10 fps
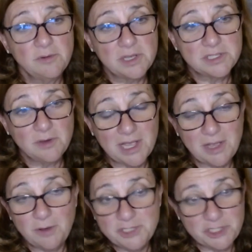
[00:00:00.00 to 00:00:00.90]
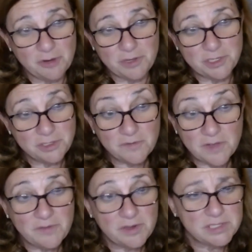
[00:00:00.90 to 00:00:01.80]
So I always joke, in 2 to
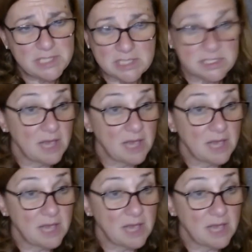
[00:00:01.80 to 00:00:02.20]
5 years, yes,